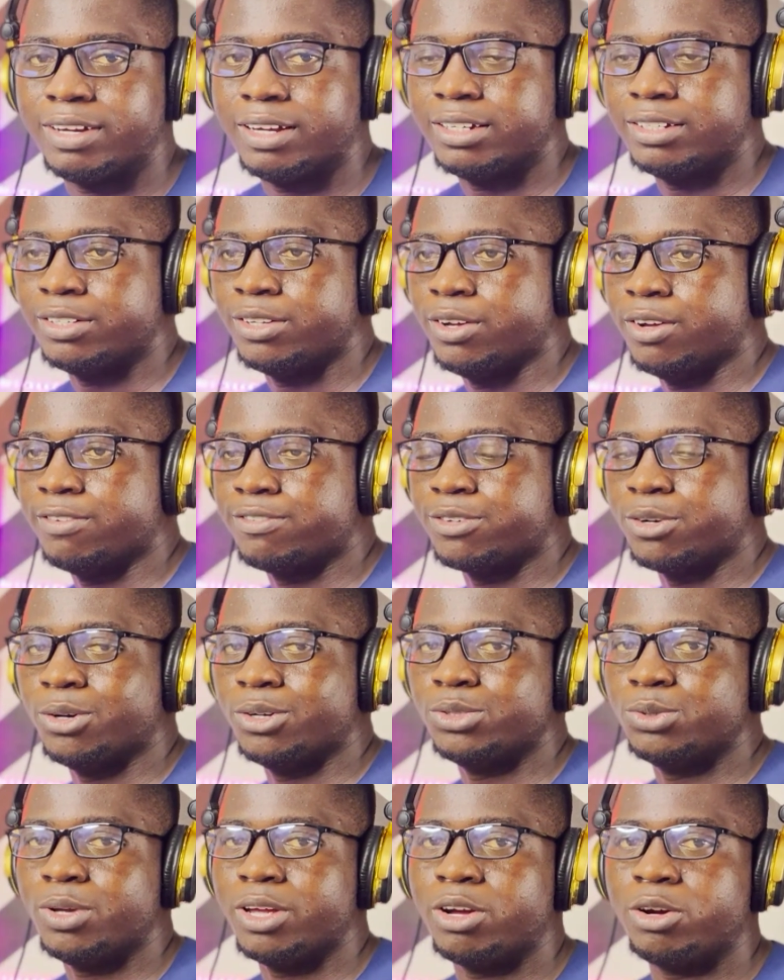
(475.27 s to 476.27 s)
and of
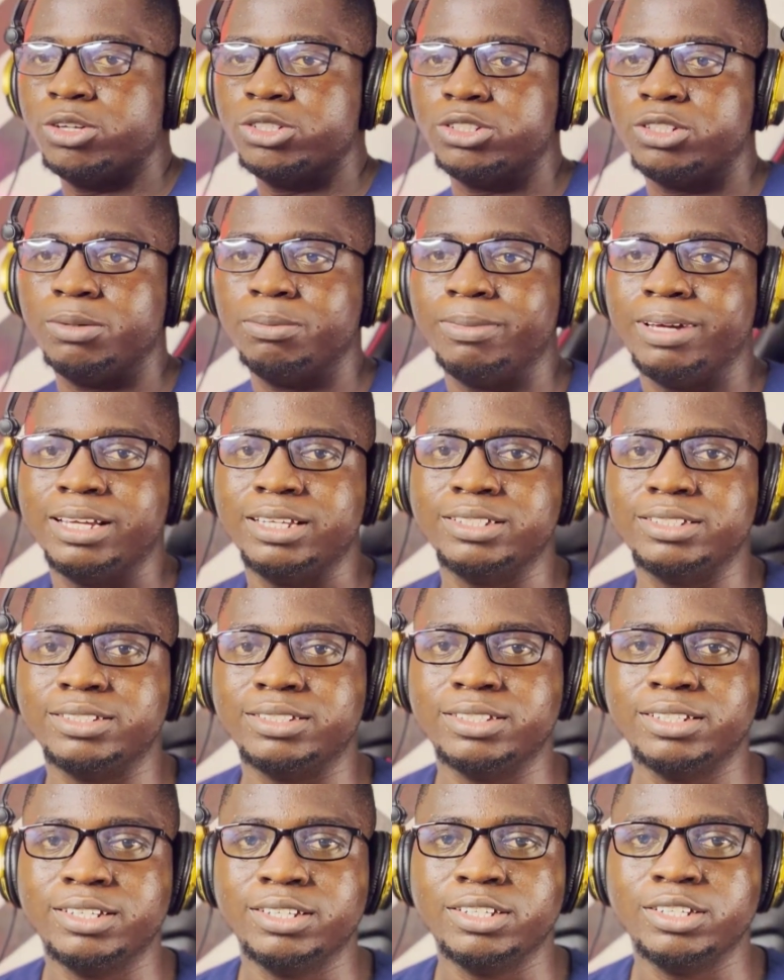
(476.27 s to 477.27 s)
course, when
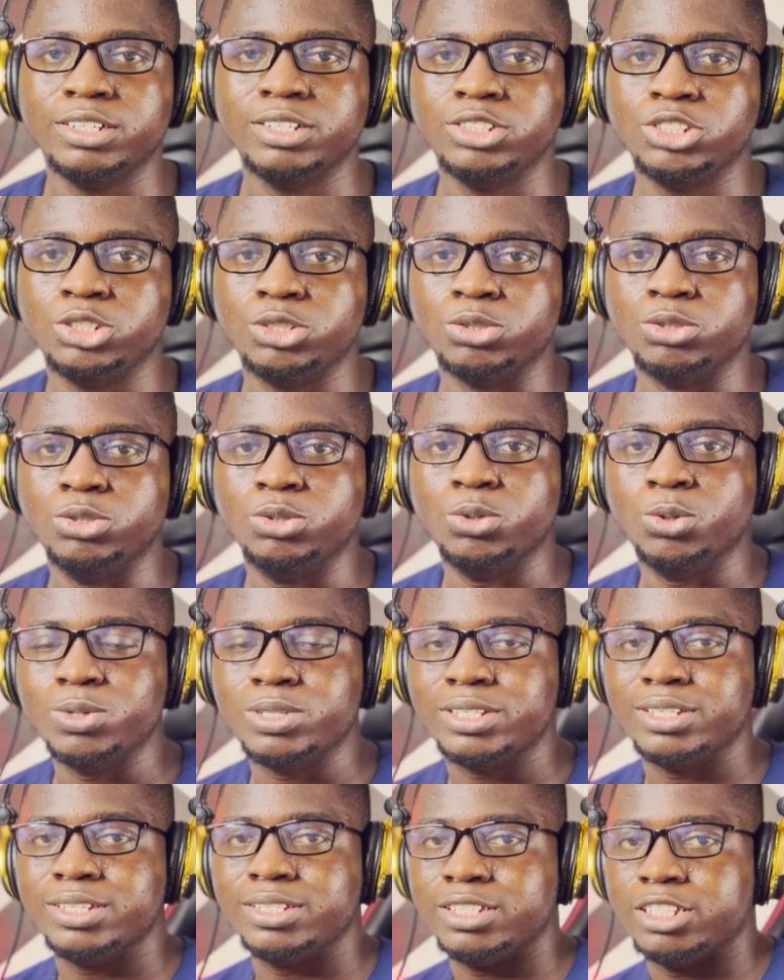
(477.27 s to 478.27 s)
customers should
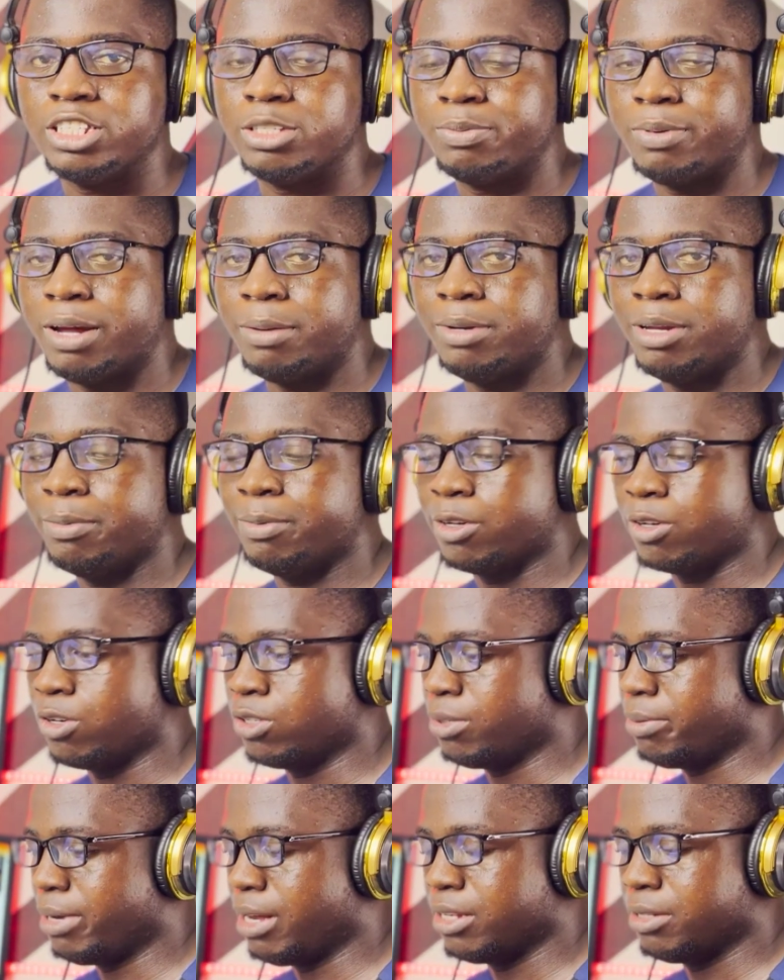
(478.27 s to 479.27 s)
notice this, probably
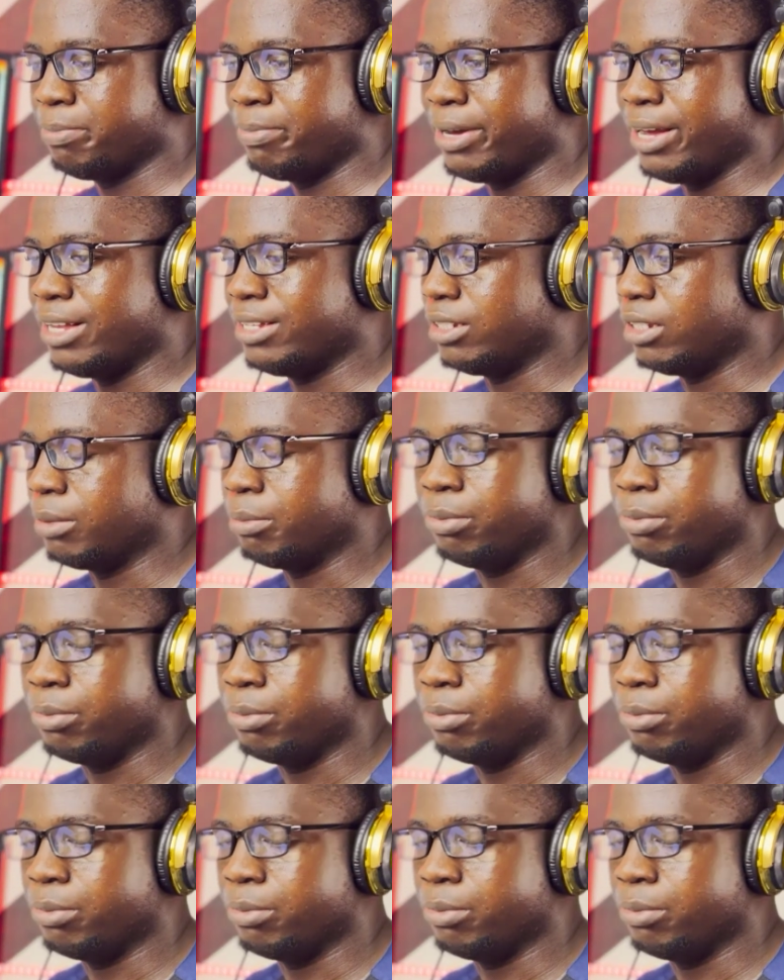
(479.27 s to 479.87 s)
customers buys a